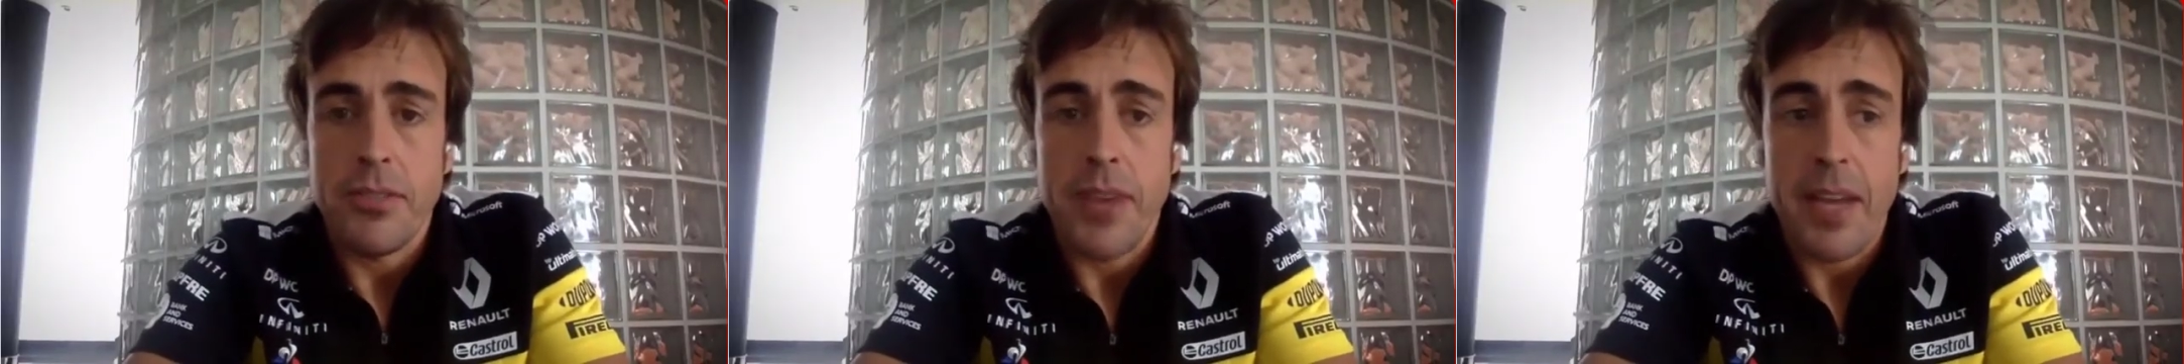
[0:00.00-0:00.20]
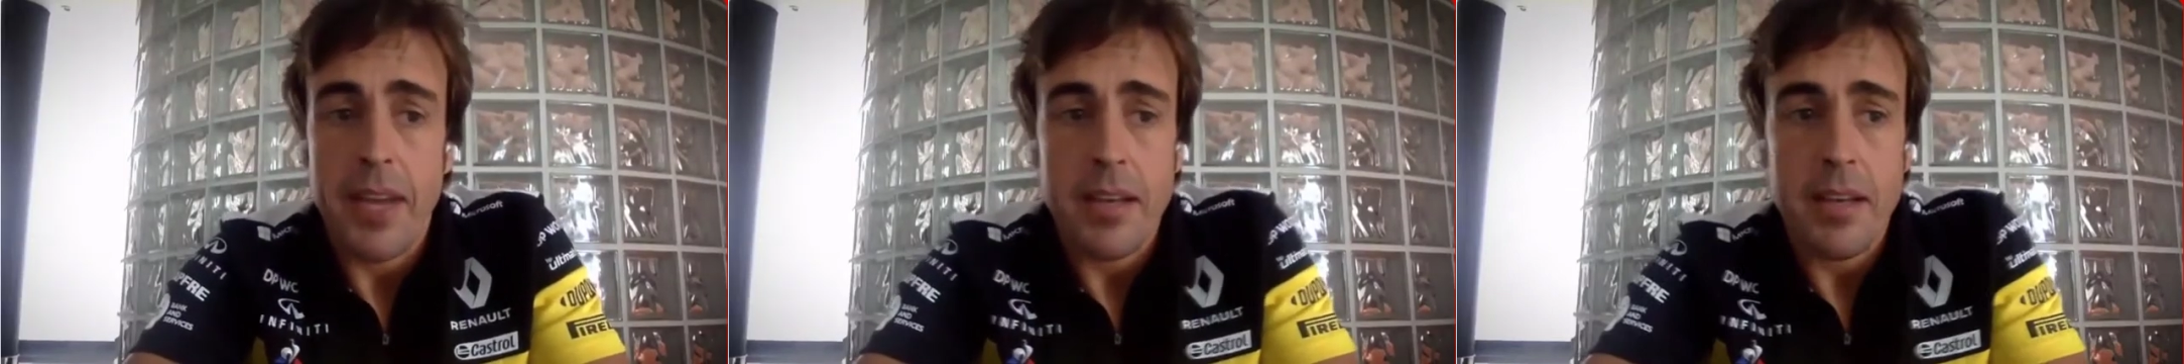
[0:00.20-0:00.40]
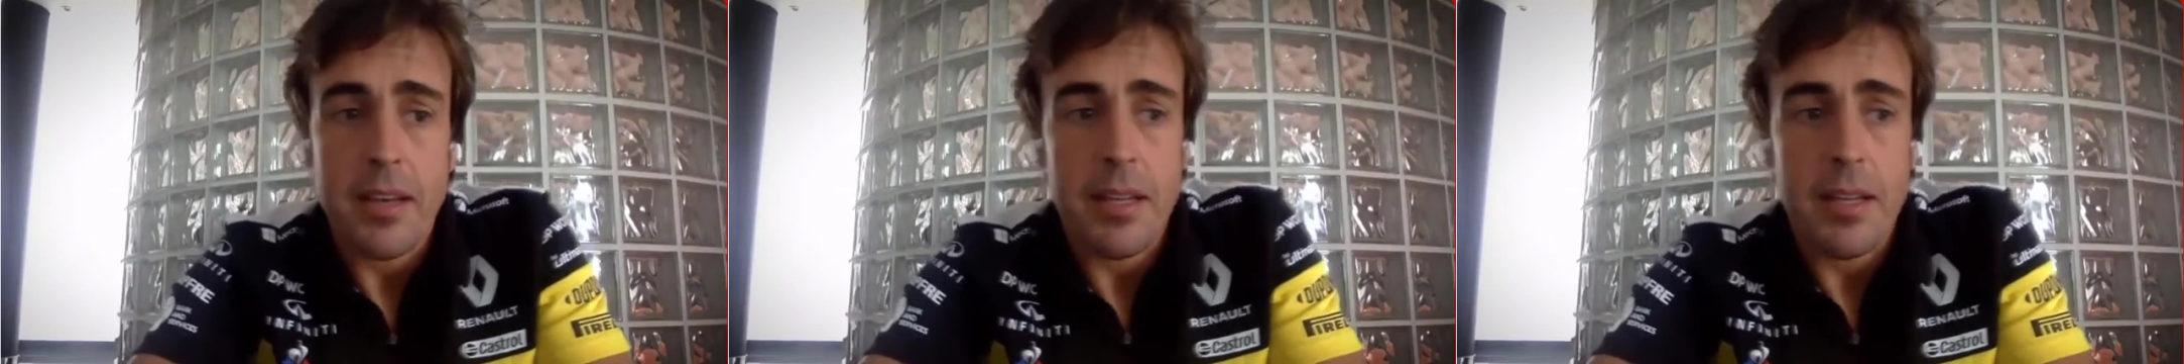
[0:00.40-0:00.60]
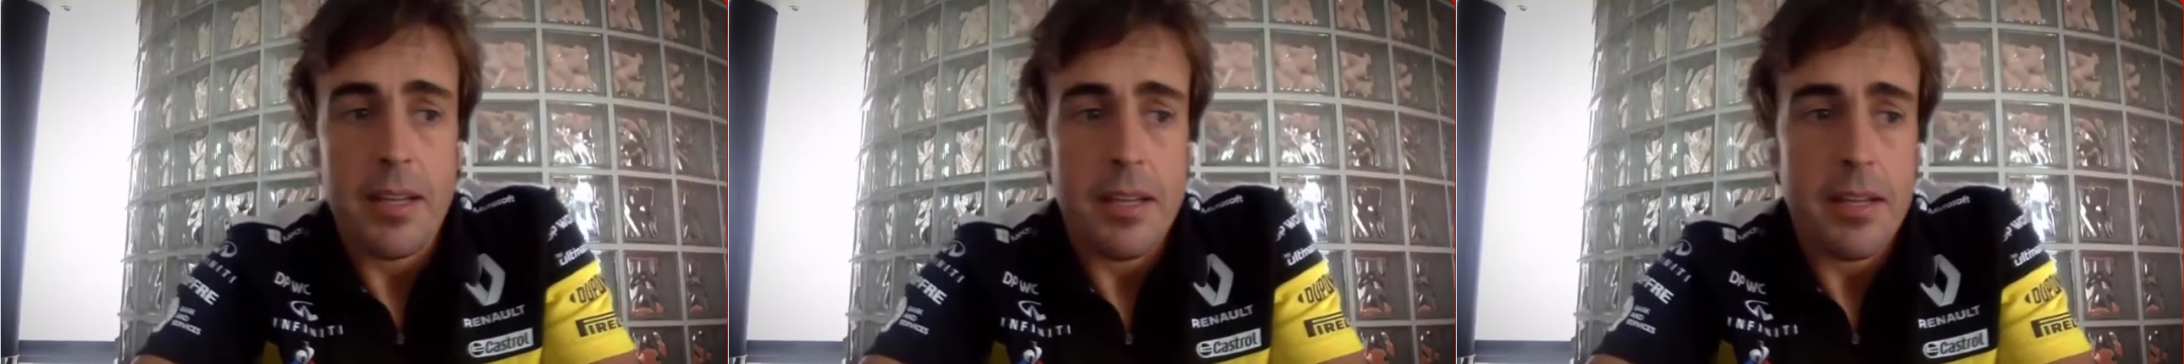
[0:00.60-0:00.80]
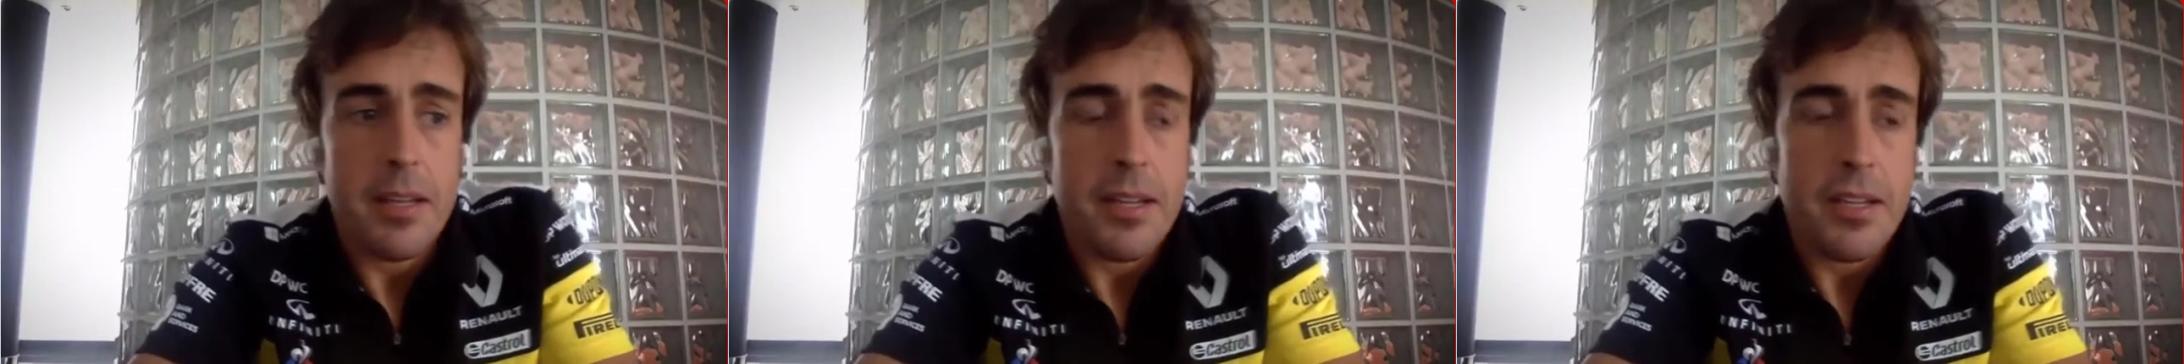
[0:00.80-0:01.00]
defined
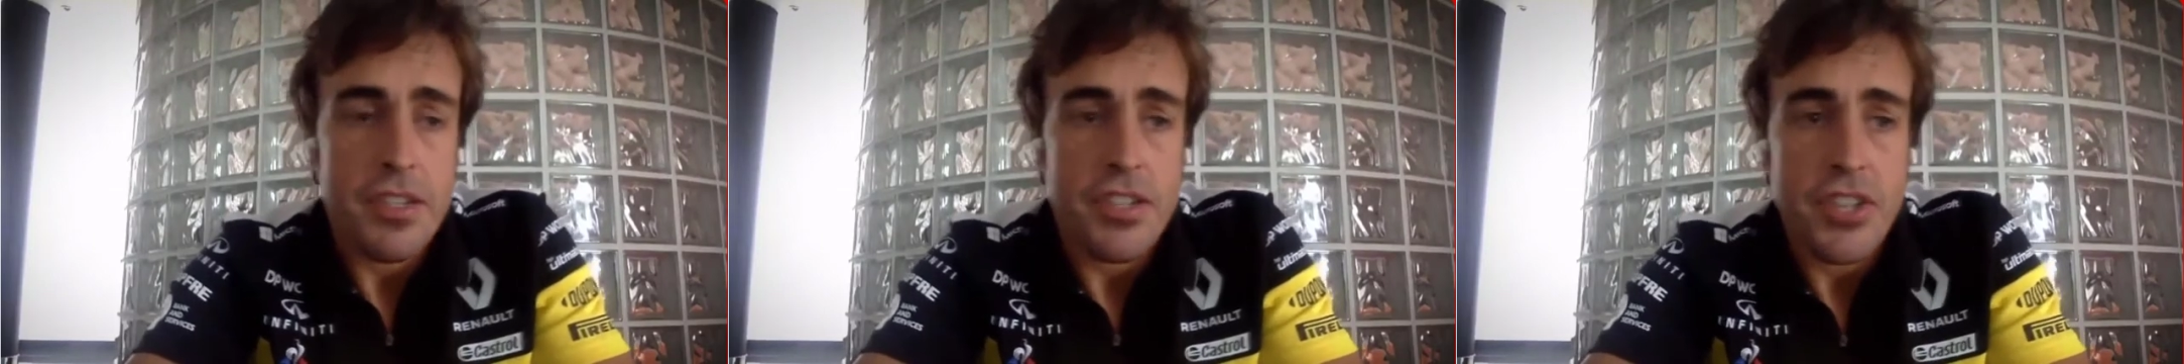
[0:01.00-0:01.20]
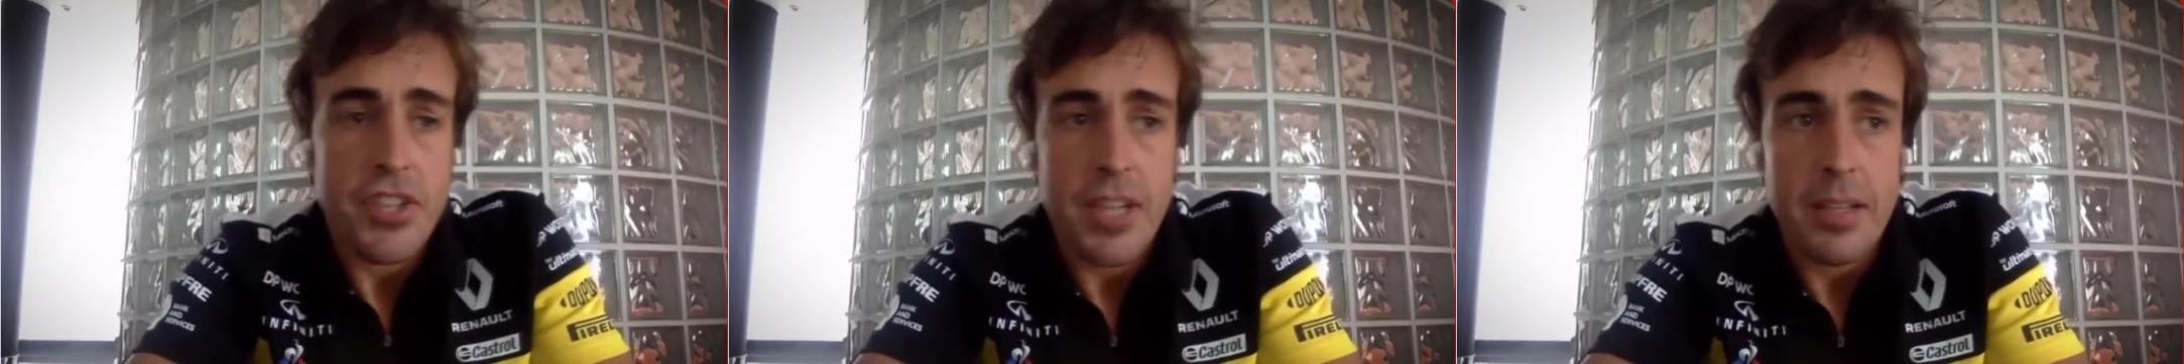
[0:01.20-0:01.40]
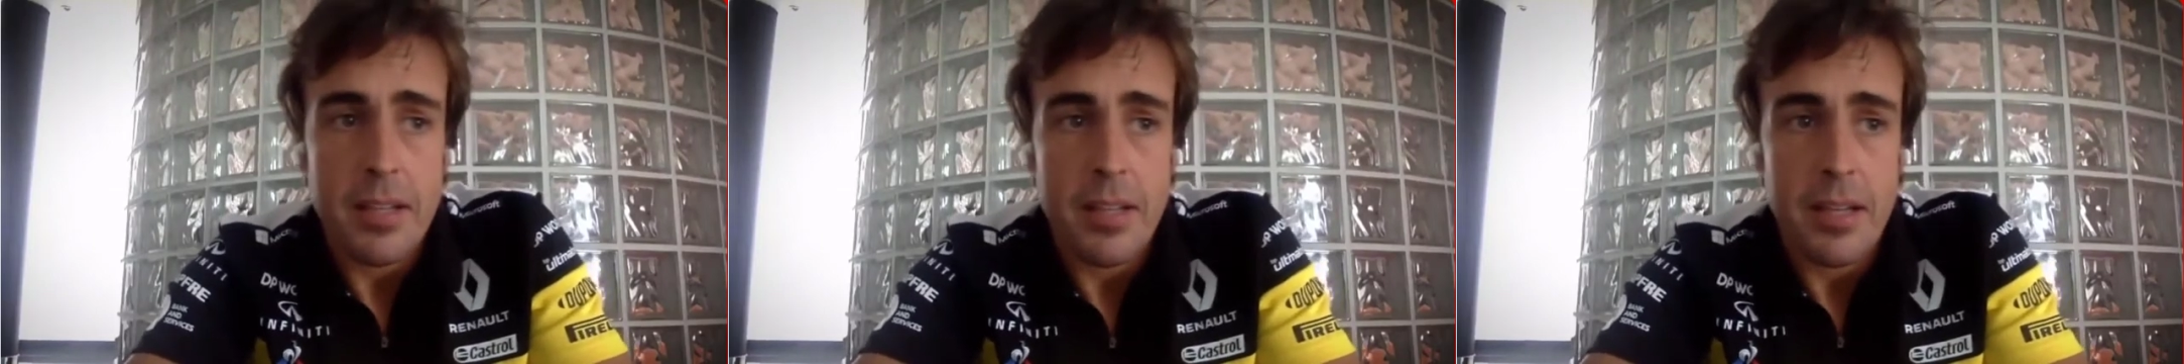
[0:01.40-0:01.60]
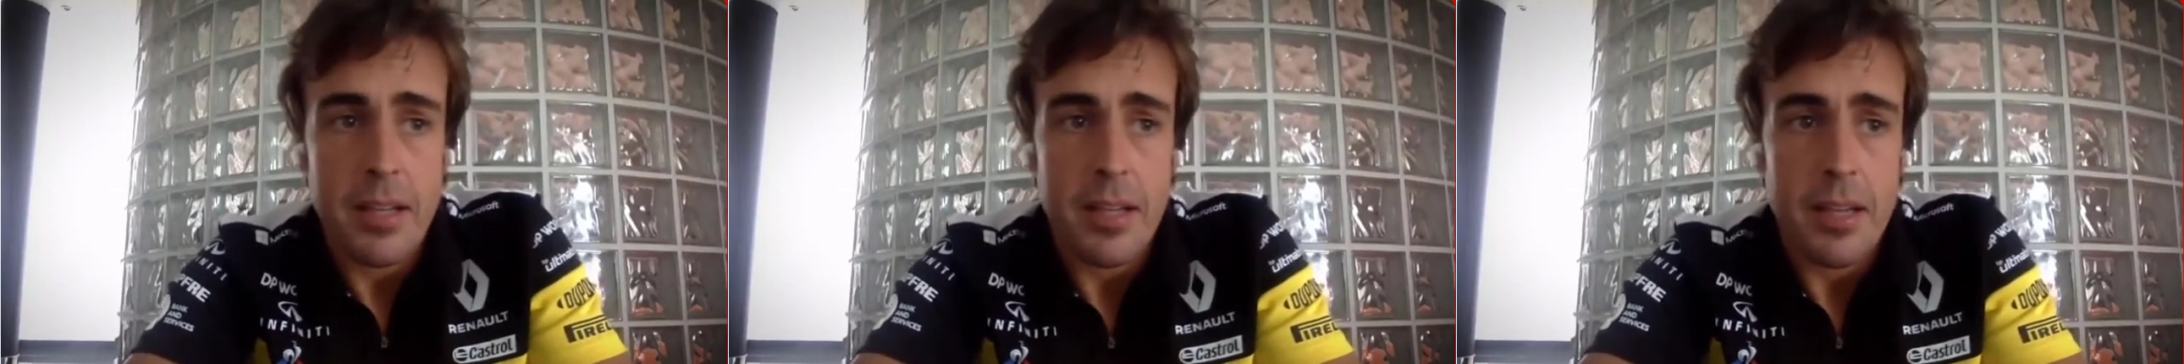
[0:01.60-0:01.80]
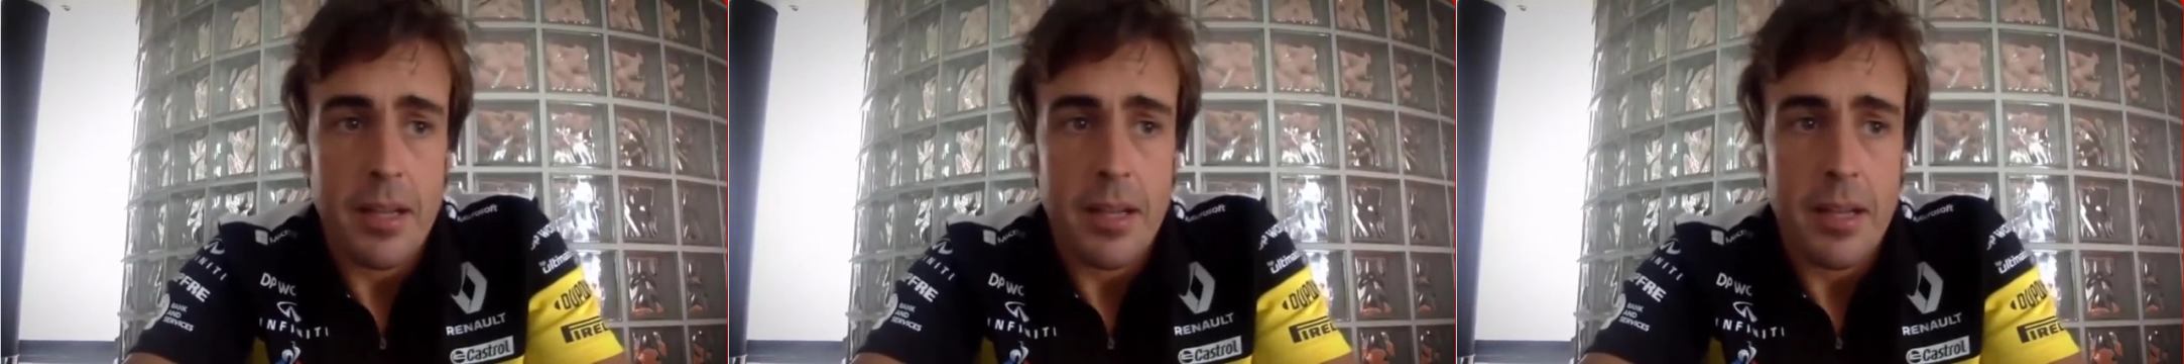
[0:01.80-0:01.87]
yet,